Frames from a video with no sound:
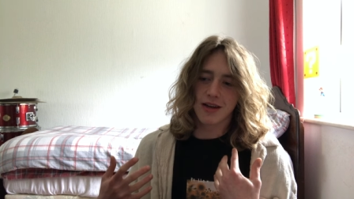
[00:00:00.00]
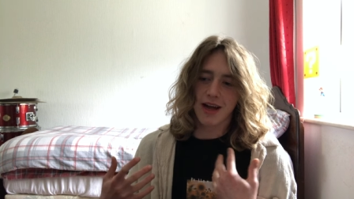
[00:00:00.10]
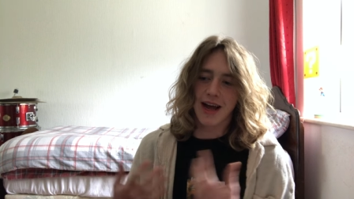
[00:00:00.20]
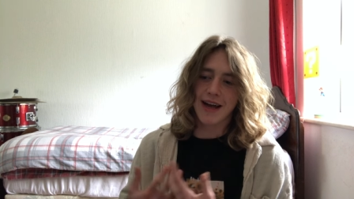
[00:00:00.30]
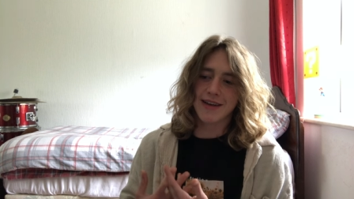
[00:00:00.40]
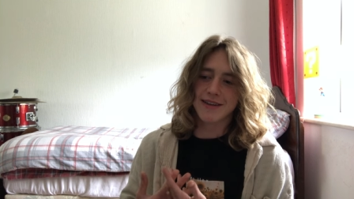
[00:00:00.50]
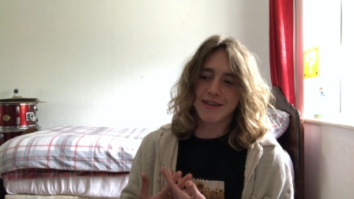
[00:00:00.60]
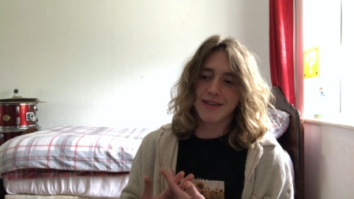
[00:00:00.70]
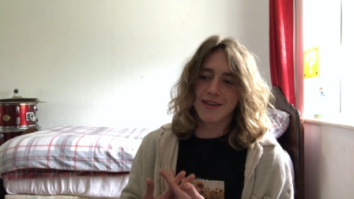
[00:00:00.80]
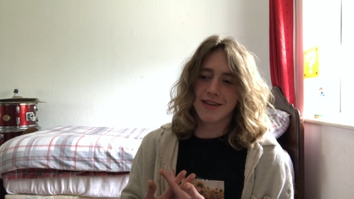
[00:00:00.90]
And
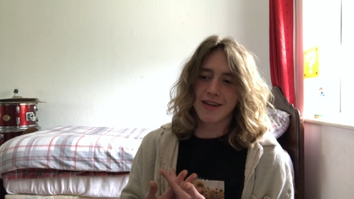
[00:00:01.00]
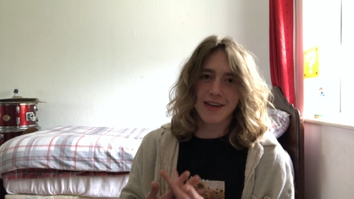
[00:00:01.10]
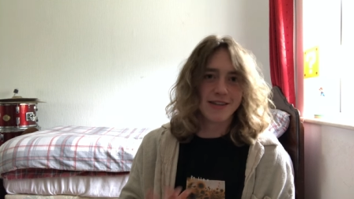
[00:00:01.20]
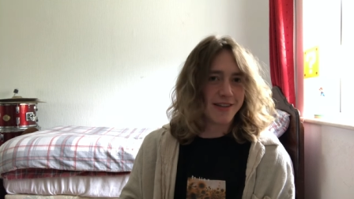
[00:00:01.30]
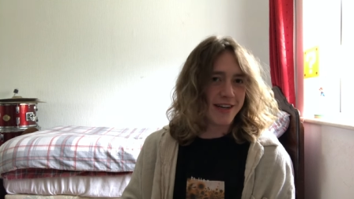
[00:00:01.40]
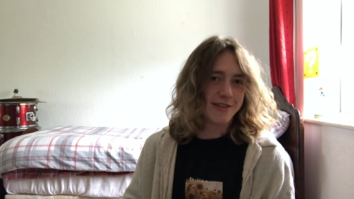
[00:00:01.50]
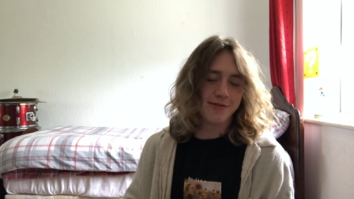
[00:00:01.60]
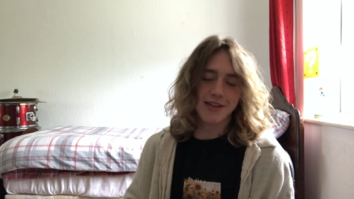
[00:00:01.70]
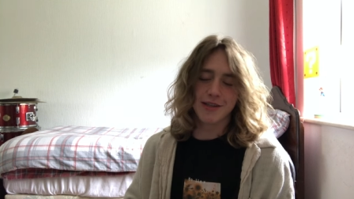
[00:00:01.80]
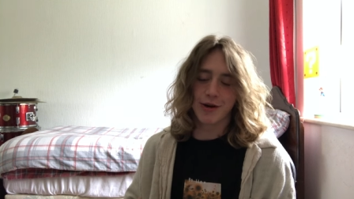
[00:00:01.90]
in today's
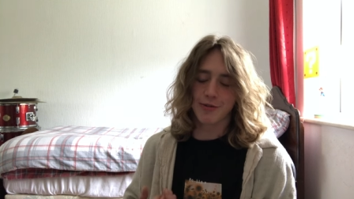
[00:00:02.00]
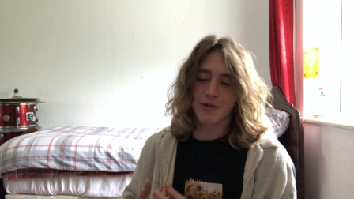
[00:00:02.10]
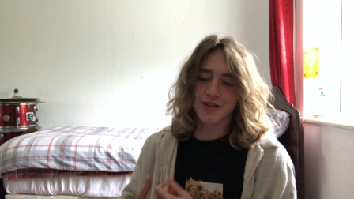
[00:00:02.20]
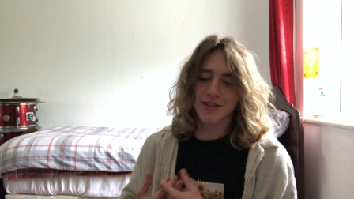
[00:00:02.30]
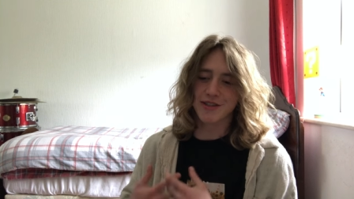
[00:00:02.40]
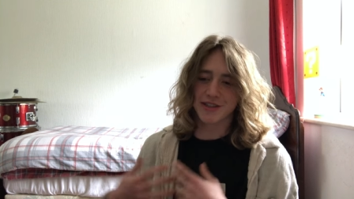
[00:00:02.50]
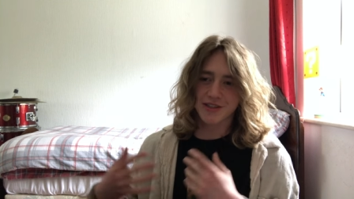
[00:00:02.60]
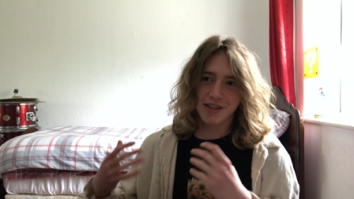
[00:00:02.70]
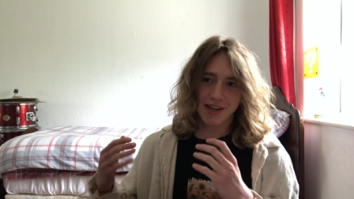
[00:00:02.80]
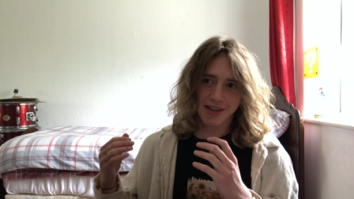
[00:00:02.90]
video, I want to just
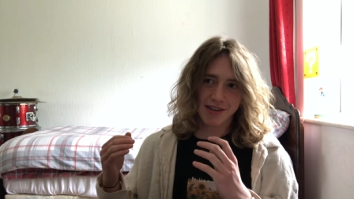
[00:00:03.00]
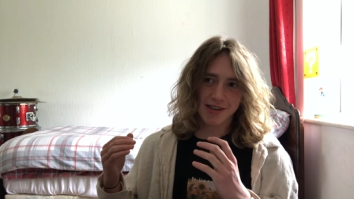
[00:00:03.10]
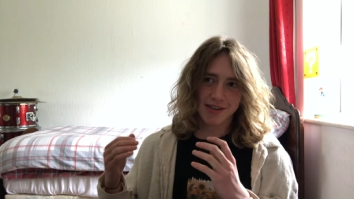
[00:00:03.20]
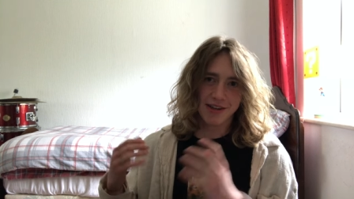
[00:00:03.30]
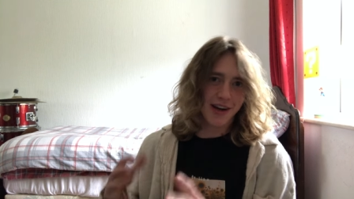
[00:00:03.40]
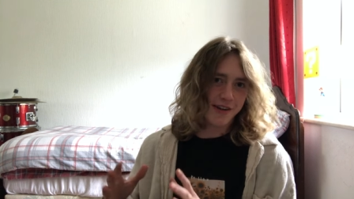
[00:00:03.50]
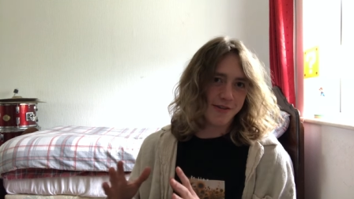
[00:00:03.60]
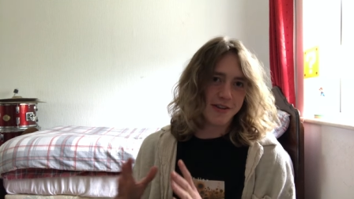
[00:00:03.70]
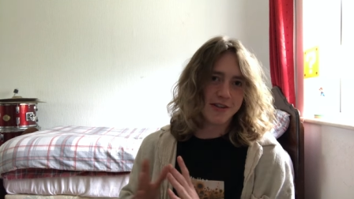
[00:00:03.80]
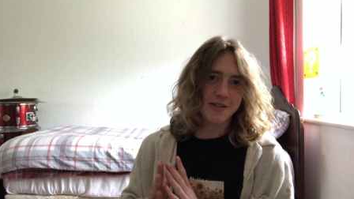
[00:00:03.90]
like dive
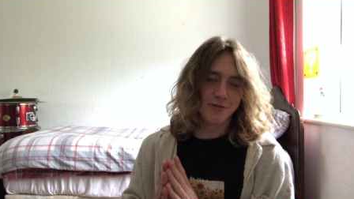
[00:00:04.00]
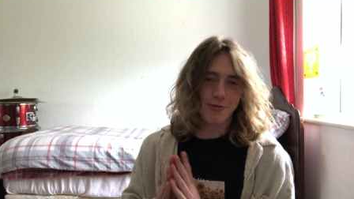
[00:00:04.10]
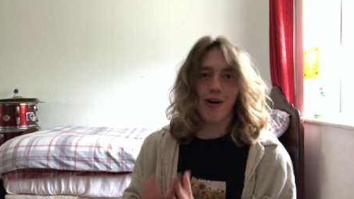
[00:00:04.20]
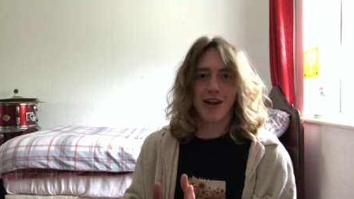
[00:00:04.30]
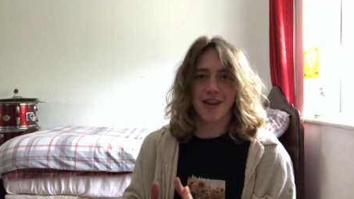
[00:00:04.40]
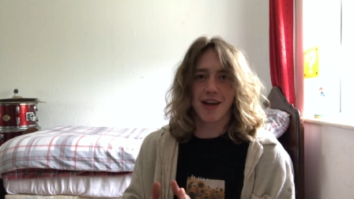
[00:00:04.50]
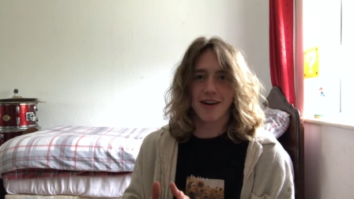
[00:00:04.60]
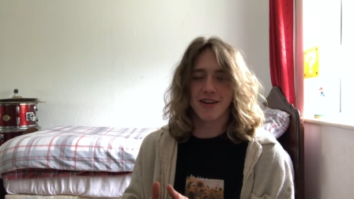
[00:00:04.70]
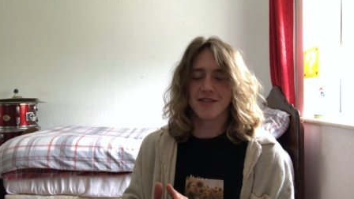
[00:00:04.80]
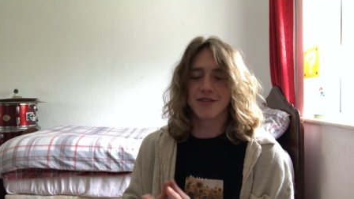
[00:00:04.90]
into why that
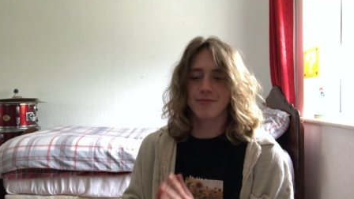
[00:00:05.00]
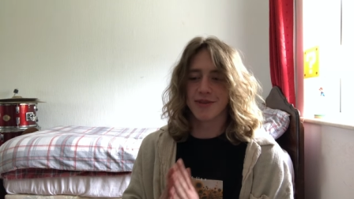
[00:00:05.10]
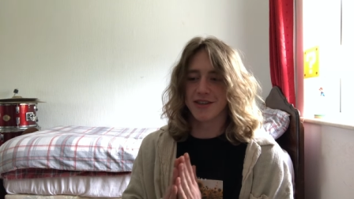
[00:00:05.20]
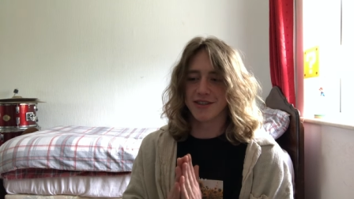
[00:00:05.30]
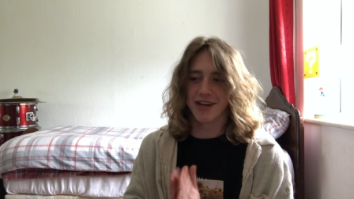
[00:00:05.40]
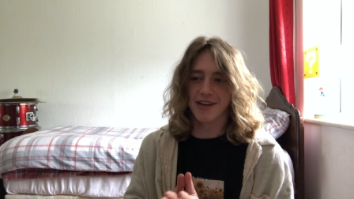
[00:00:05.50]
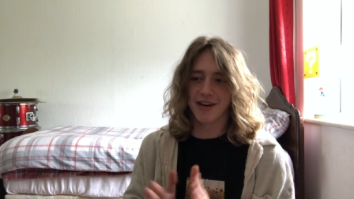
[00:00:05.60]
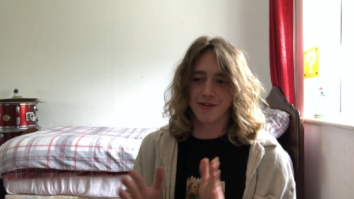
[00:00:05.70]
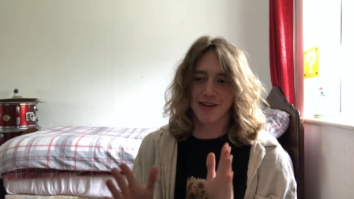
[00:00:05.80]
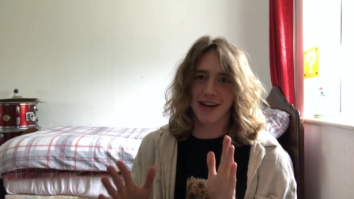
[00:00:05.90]
is, because I
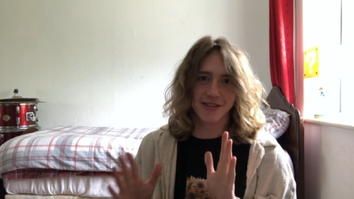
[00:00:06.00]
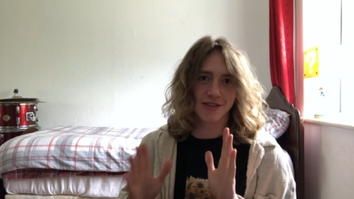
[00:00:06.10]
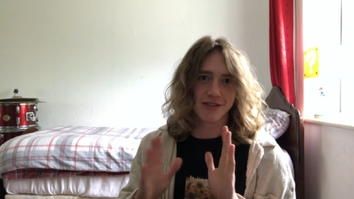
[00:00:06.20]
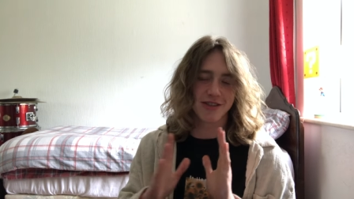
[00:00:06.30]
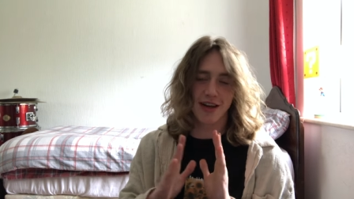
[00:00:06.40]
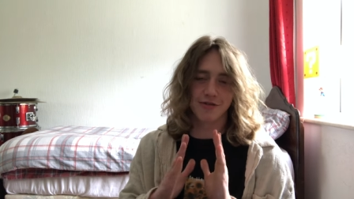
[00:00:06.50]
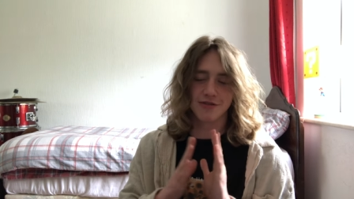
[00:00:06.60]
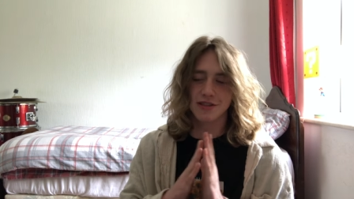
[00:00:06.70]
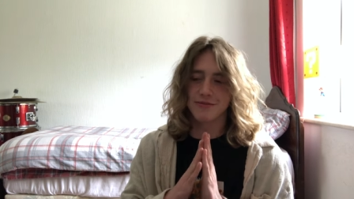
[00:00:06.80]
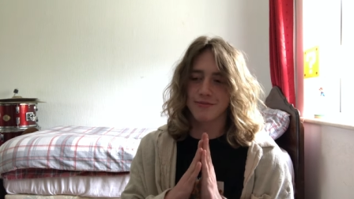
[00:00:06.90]
know that just
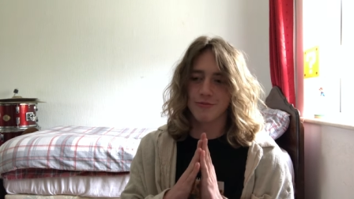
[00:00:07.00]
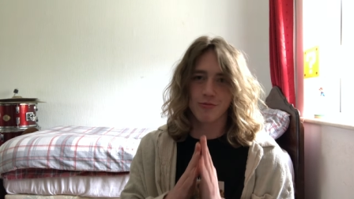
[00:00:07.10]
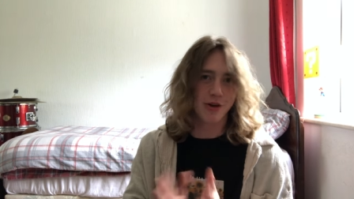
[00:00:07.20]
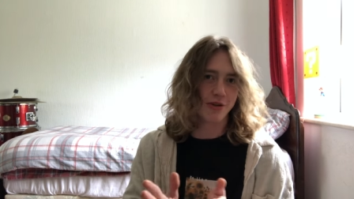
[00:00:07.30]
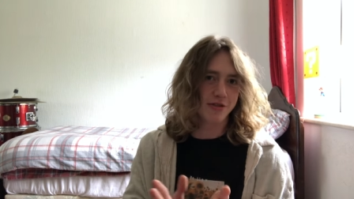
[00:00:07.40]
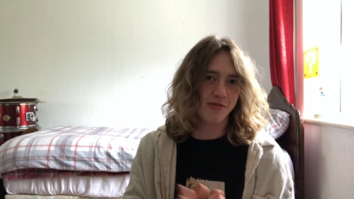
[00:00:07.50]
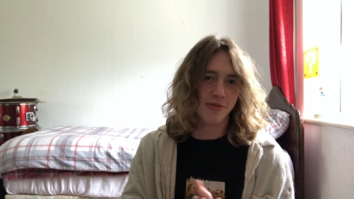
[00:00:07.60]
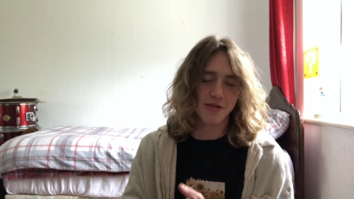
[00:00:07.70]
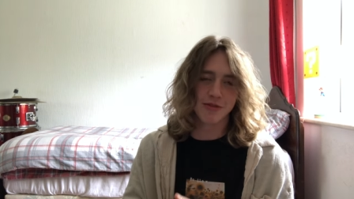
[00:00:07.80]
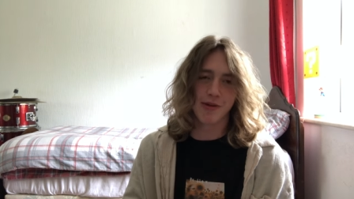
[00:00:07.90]
sounds weird to
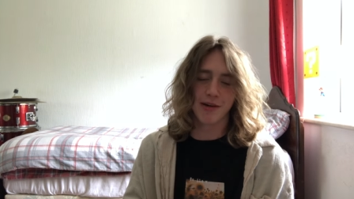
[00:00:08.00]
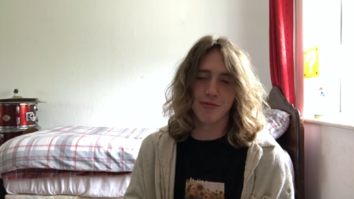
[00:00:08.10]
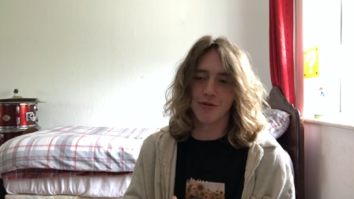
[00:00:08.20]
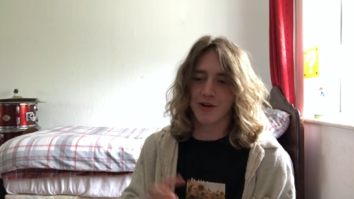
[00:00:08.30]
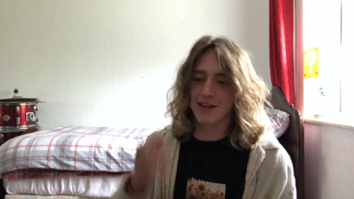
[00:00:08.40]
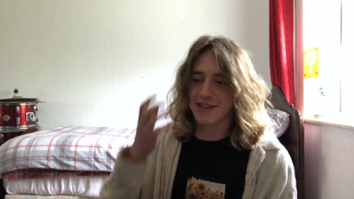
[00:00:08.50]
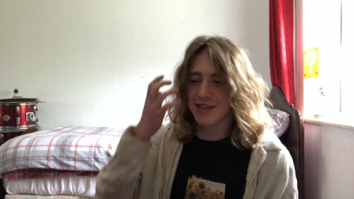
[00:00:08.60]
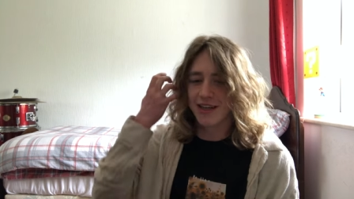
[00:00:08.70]
most people, right?